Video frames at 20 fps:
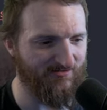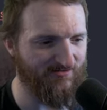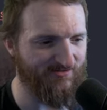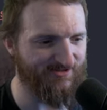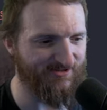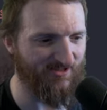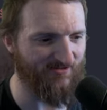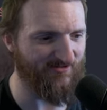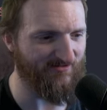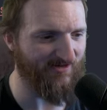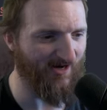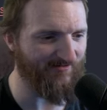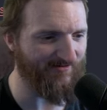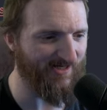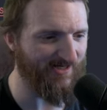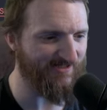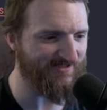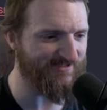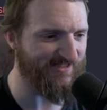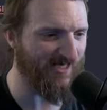So on the
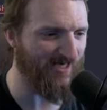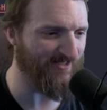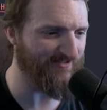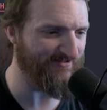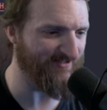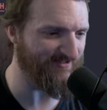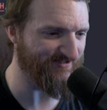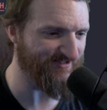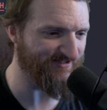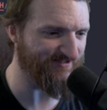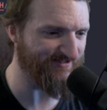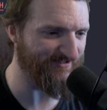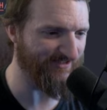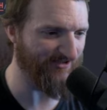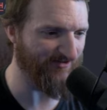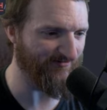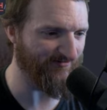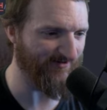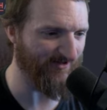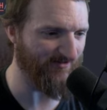left-hand side, this is
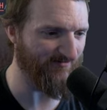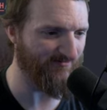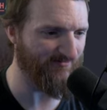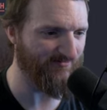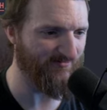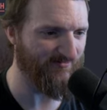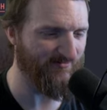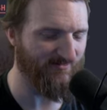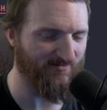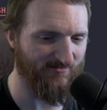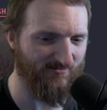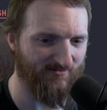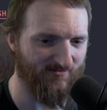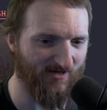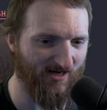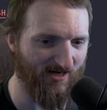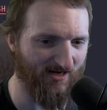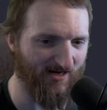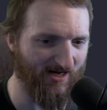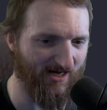Neovim,
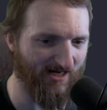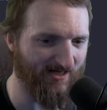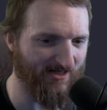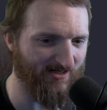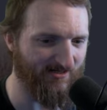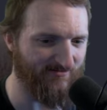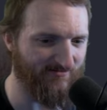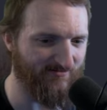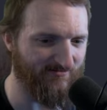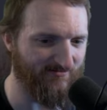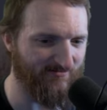and